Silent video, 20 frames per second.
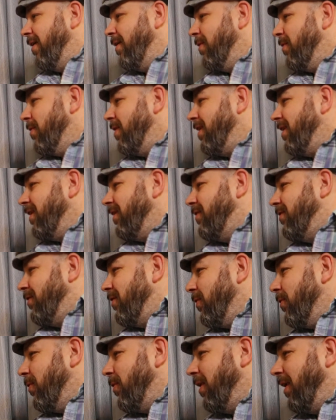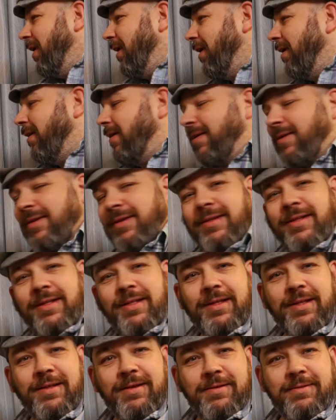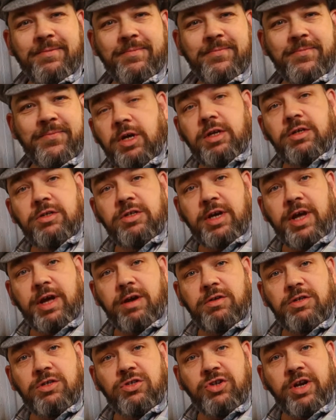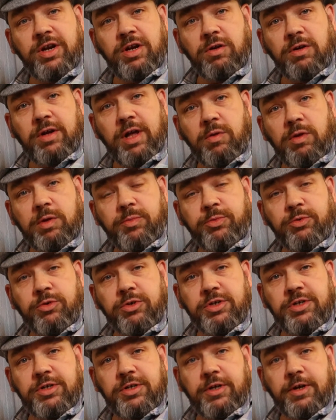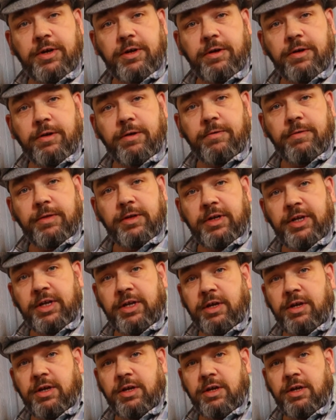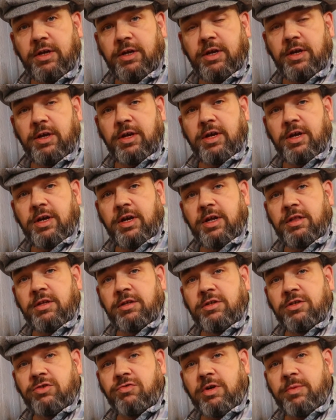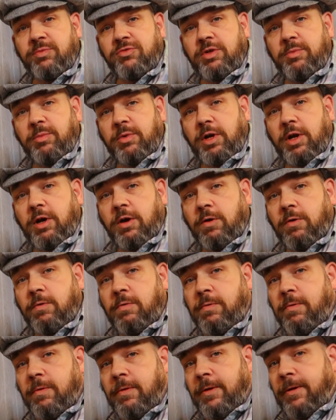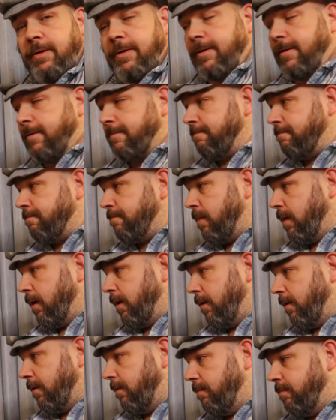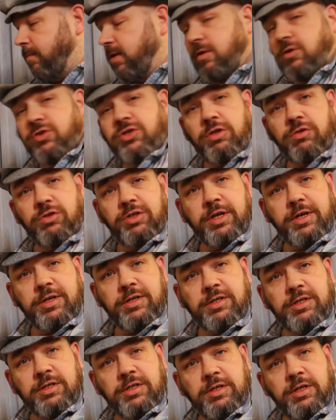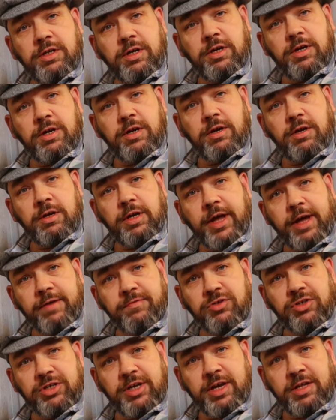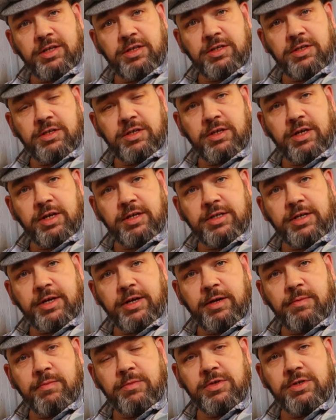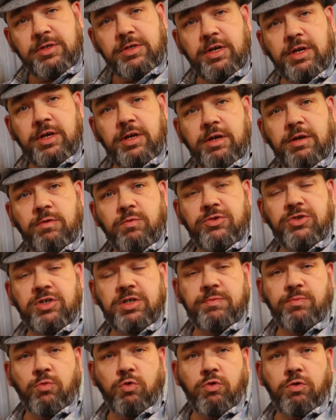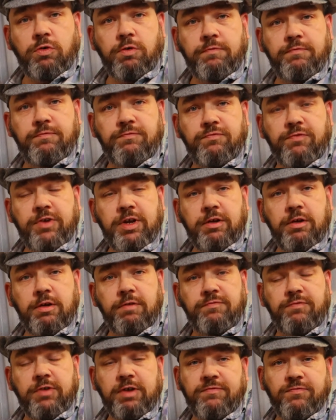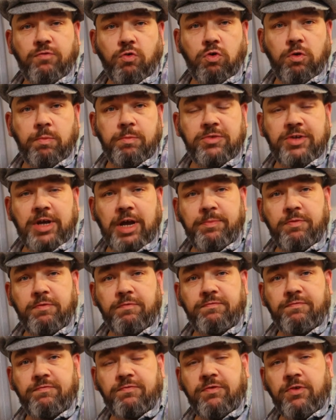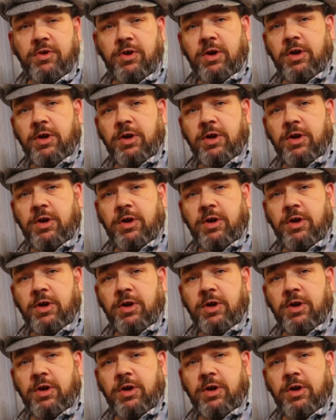are you doing? Check out his channel. I will put the link in the description below. He also does live chats at times, which is more a free form type of